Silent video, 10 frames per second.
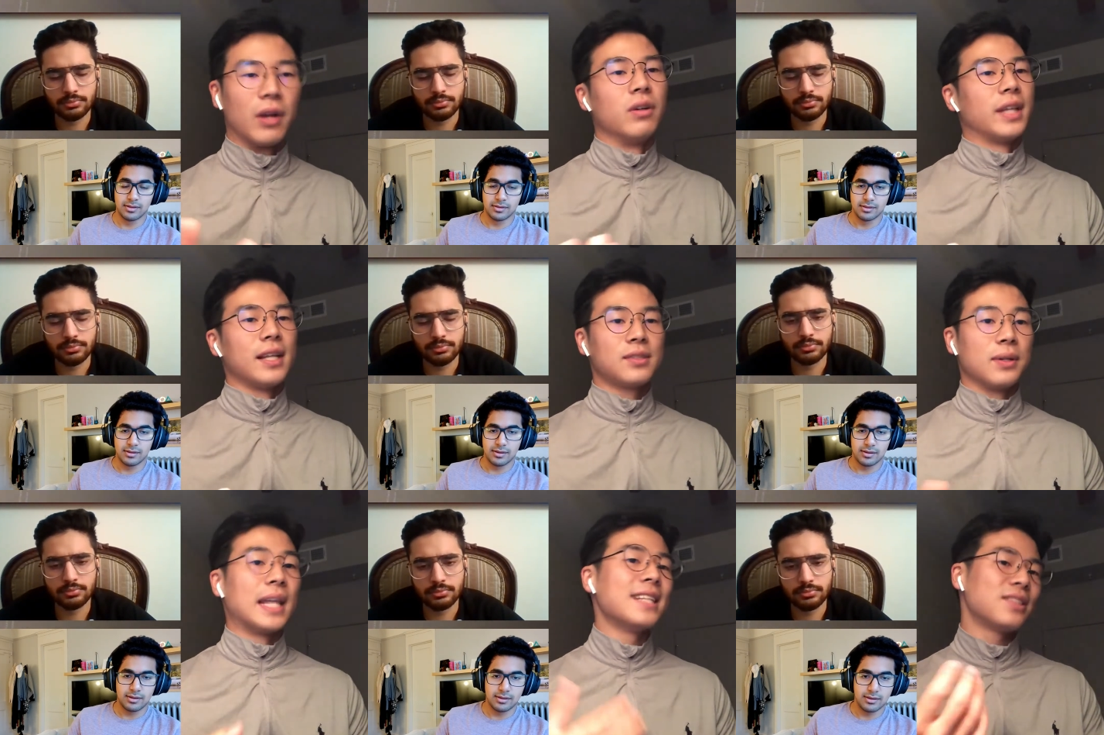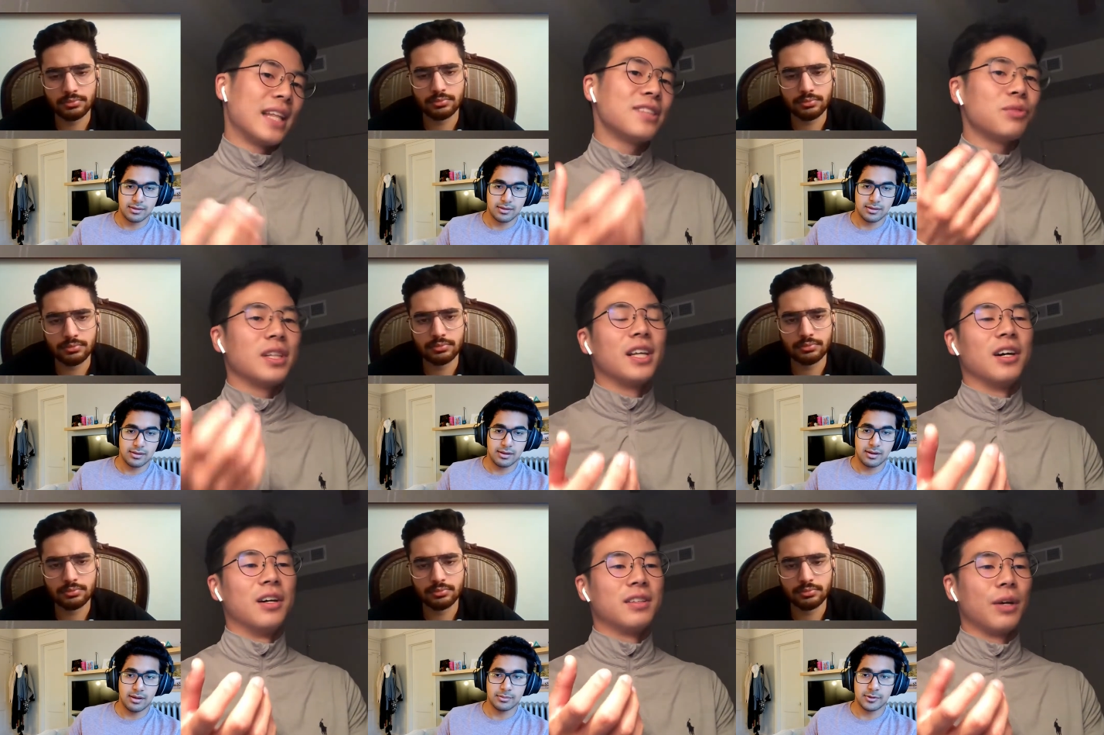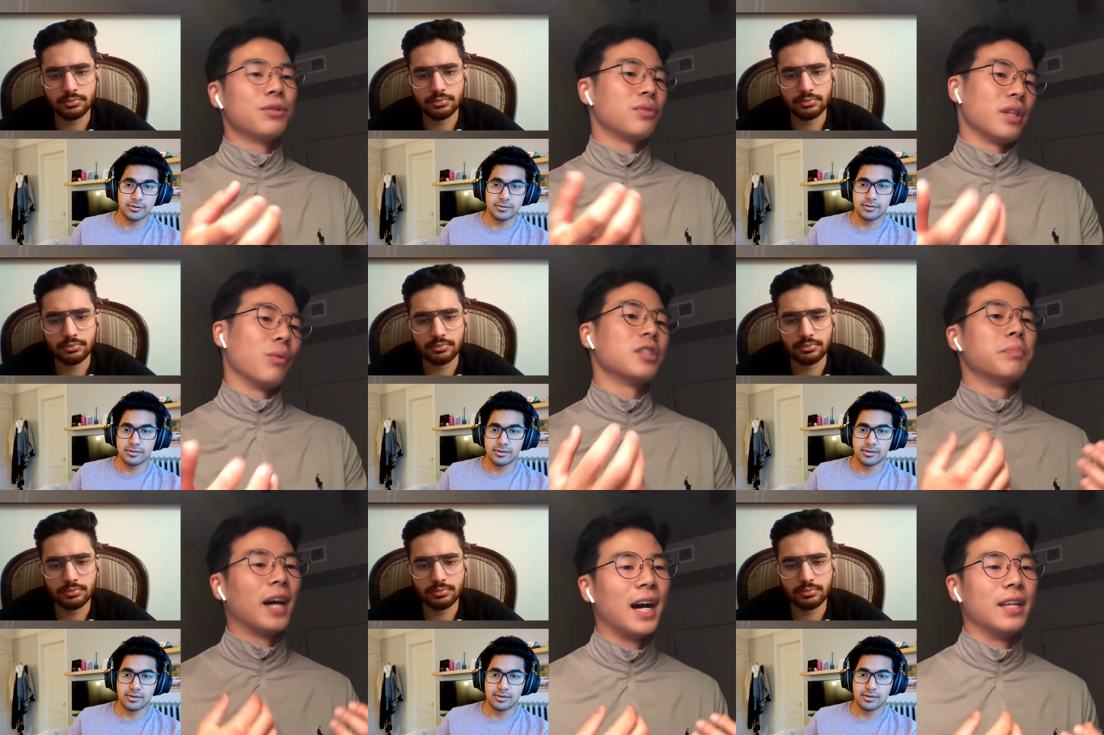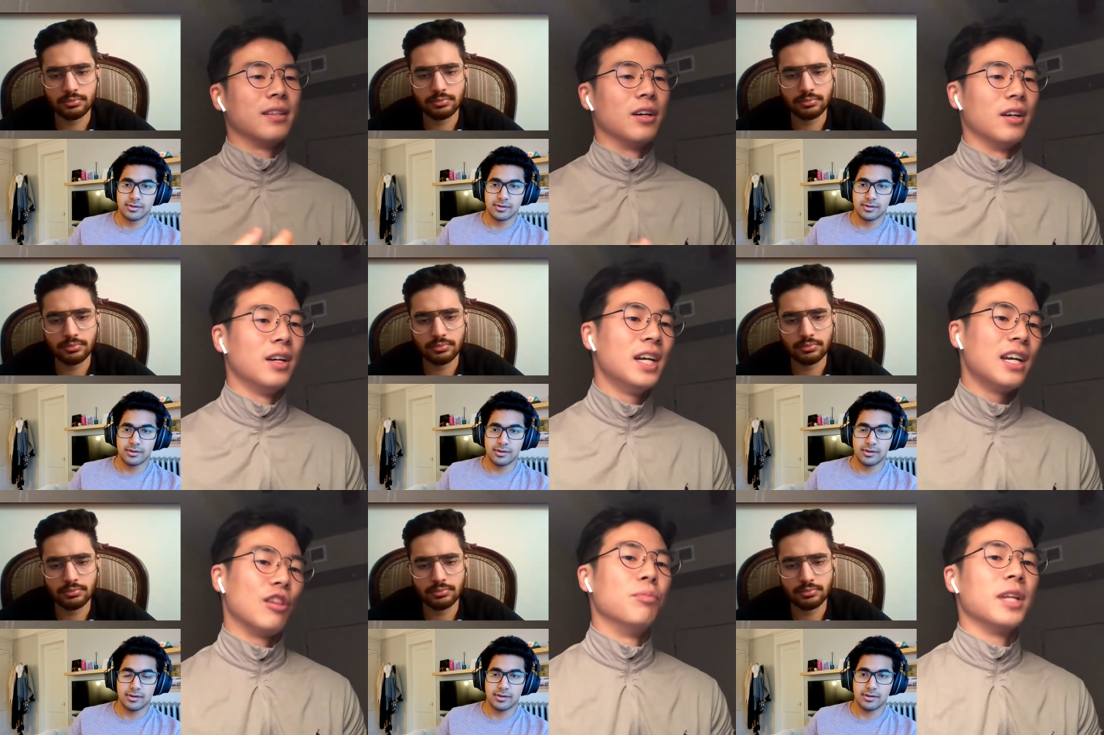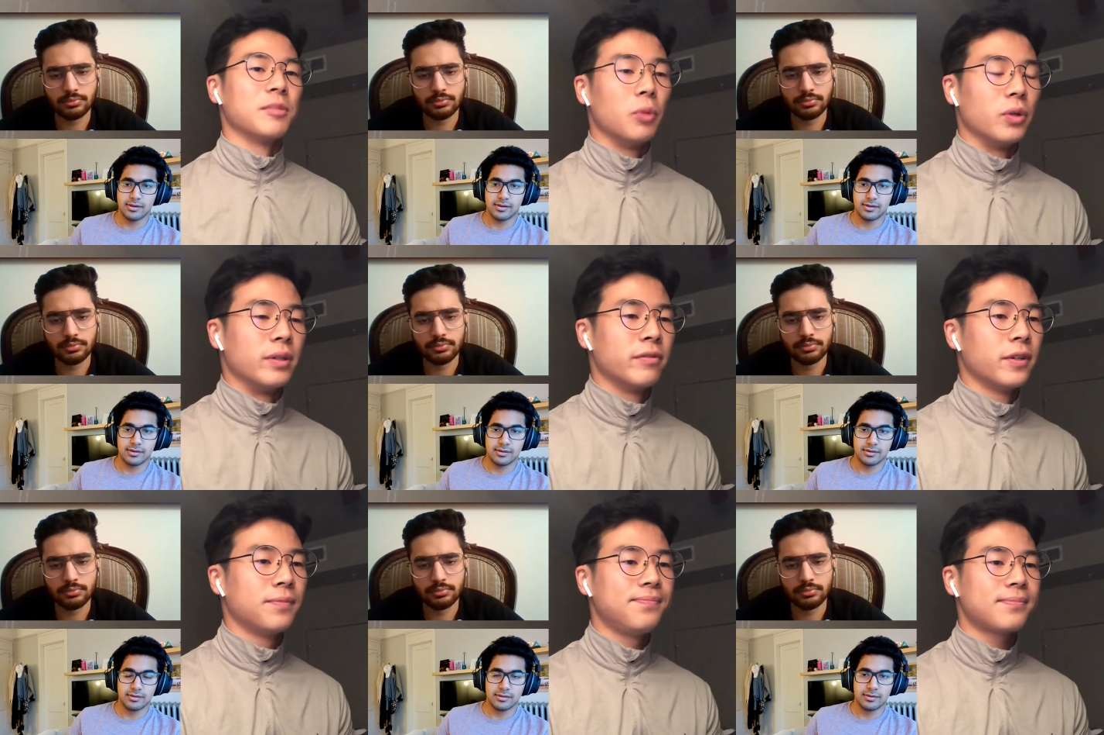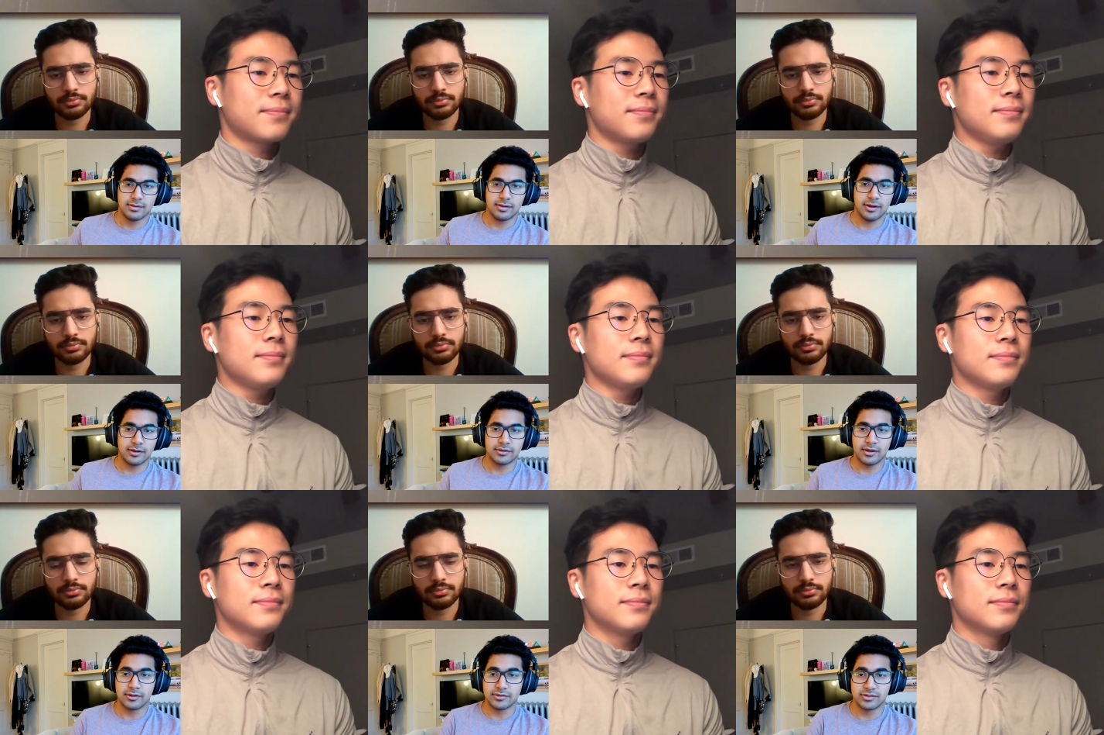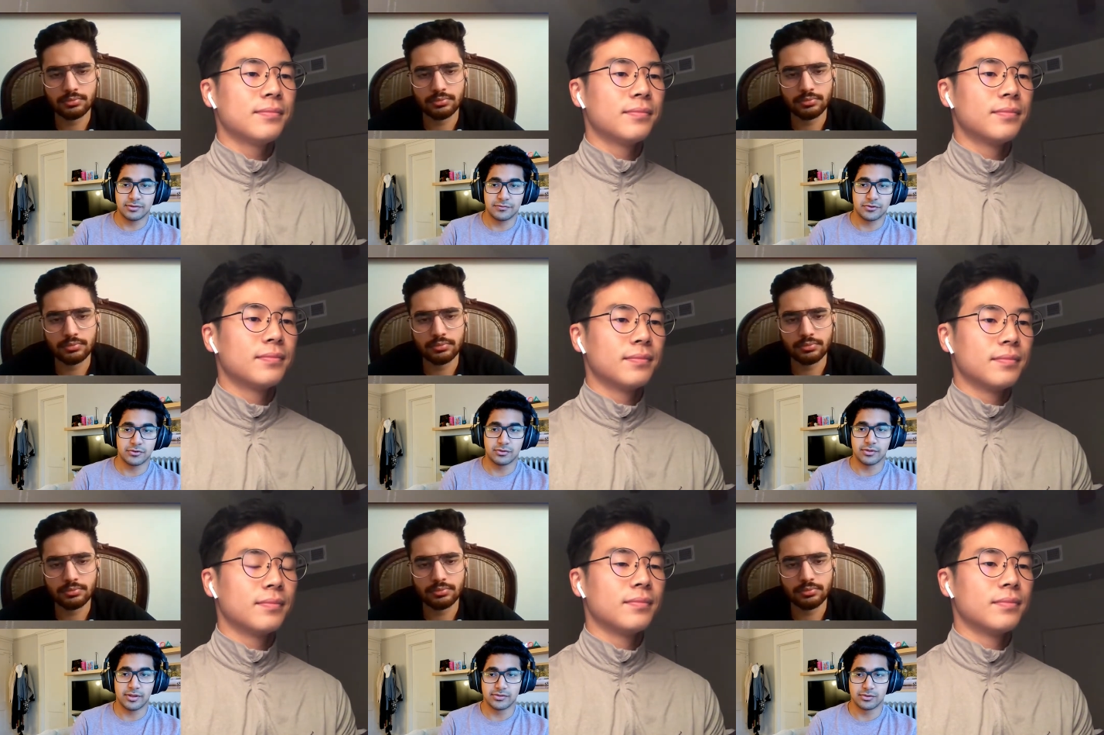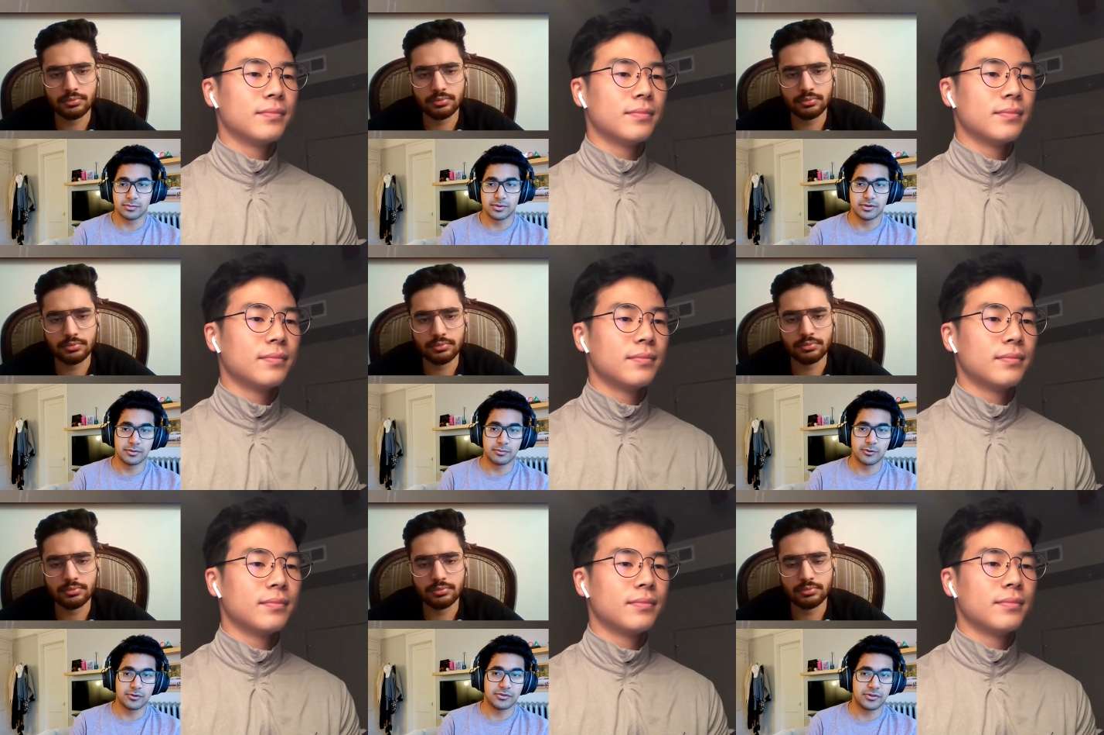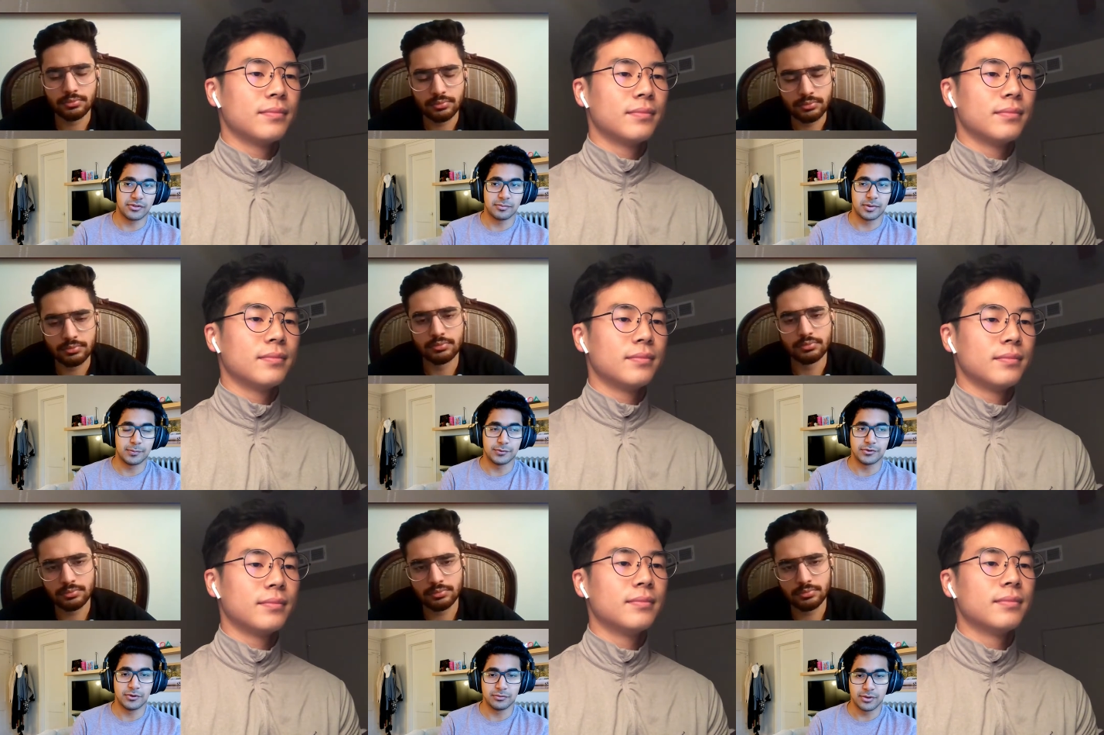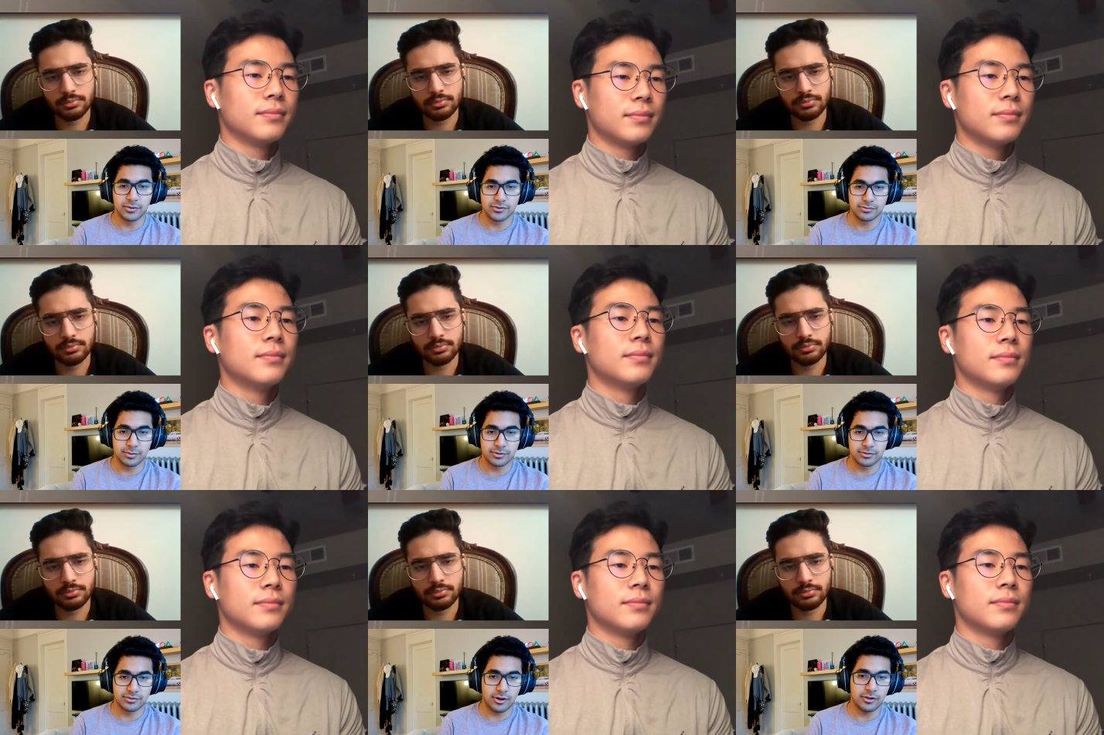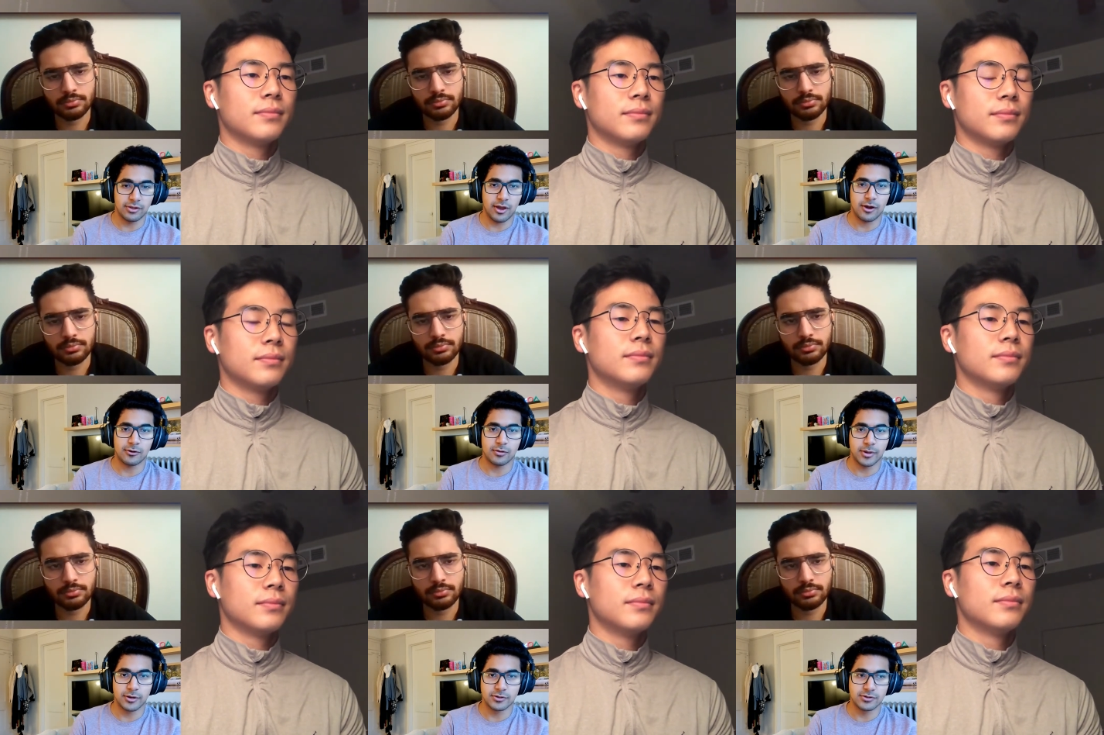Speaker 1: and all that. So that's that's really uh, that was I really mean, what's behind the Illumina's motive.
Speaker 2: Yeah, I can, I can say for sure that that's a really important thing that people don't notice because all the hiring